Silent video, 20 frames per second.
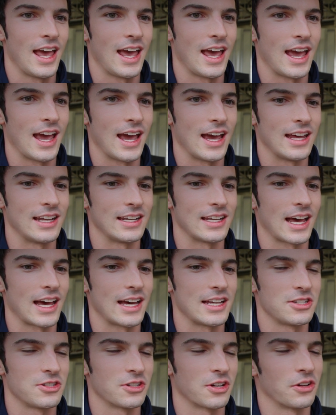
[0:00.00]
And
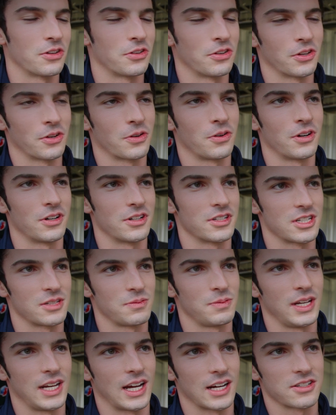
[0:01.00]
as you go through the corners, the
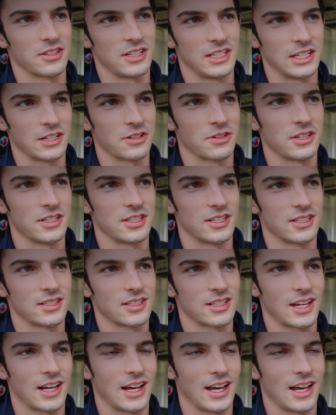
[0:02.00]
speed actually decreases.